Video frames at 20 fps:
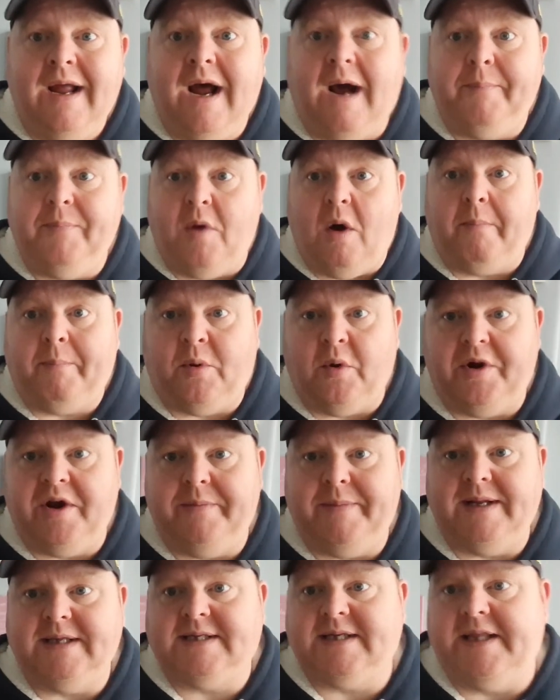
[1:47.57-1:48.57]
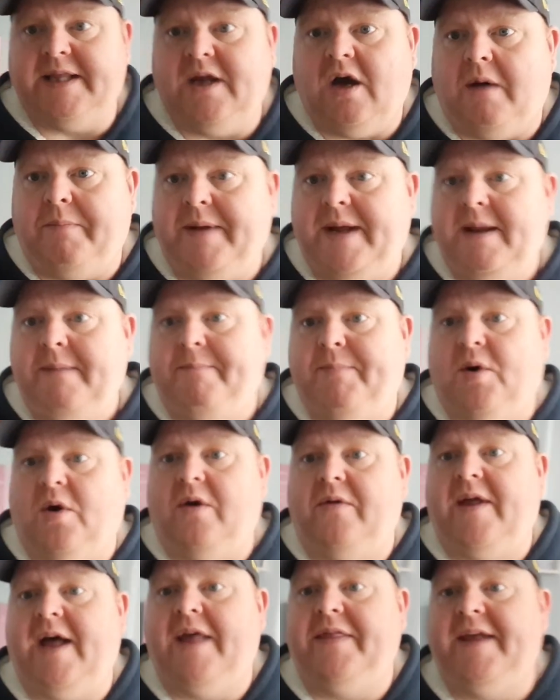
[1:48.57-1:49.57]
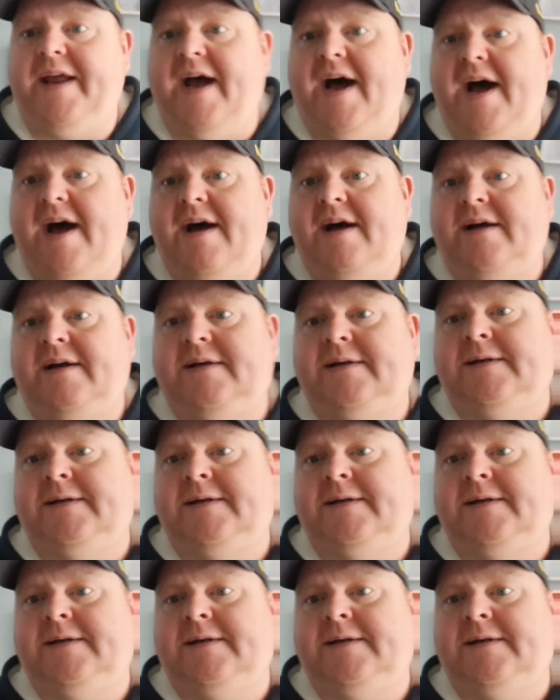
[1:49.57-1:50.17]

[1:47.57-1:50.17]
I'm not putting them into the obby. But there they are.